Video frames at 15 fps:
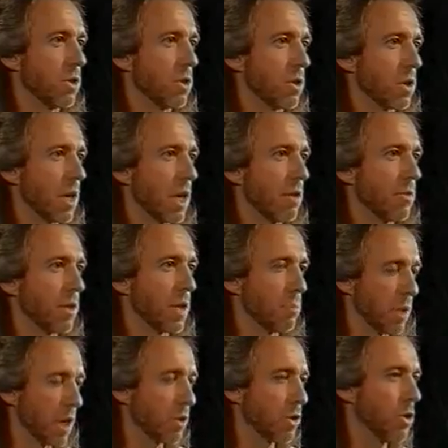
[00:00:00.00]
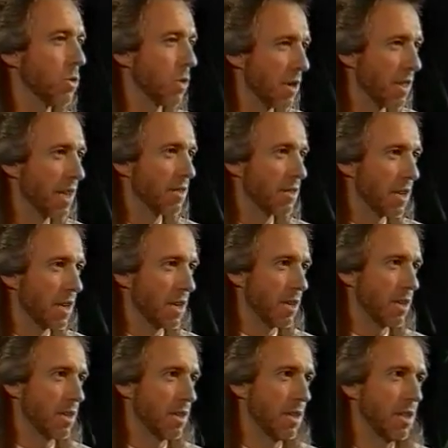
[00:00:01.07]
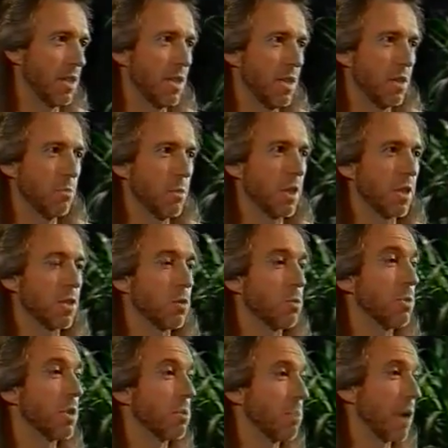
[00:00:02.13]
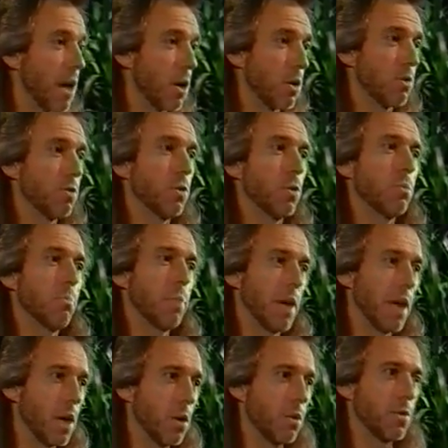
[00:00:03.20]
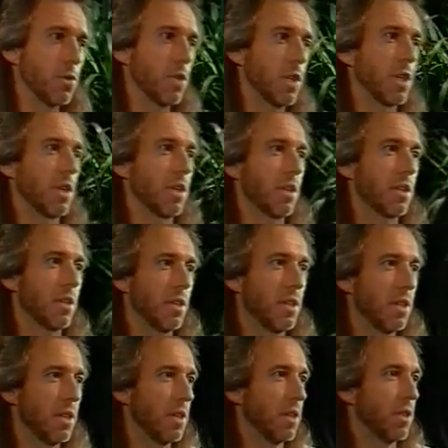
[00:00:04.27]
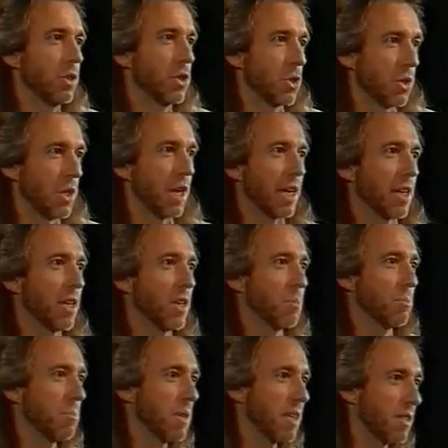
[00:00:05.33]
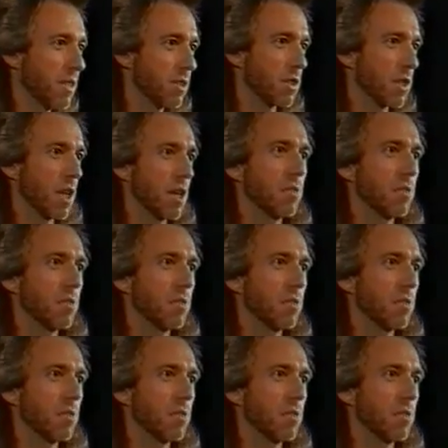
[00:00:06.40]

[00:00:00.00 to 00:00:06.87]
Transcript: into your life. And I bless you on that day, because it will be a powerful, powerful day, should that come in this